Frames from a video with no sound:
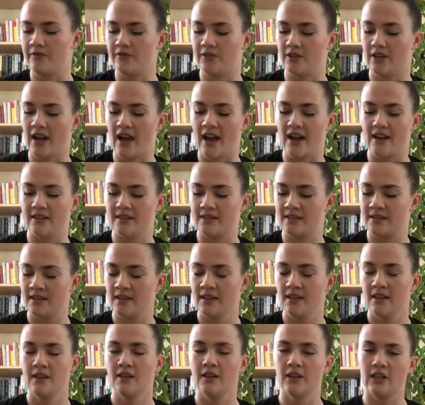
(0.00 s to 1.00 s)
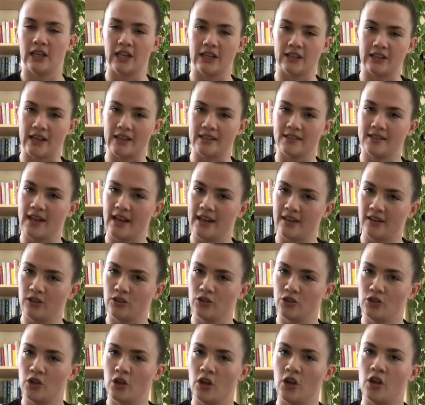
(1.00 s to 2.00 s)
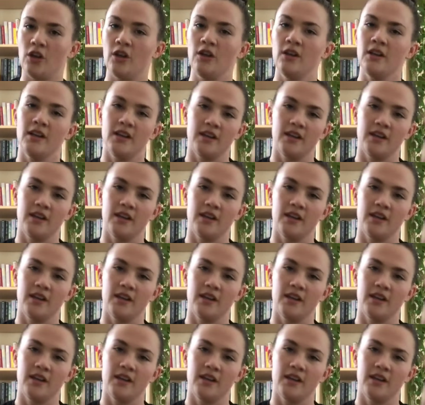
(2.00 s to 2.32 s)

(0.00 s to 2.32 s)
you guys. You get that side control.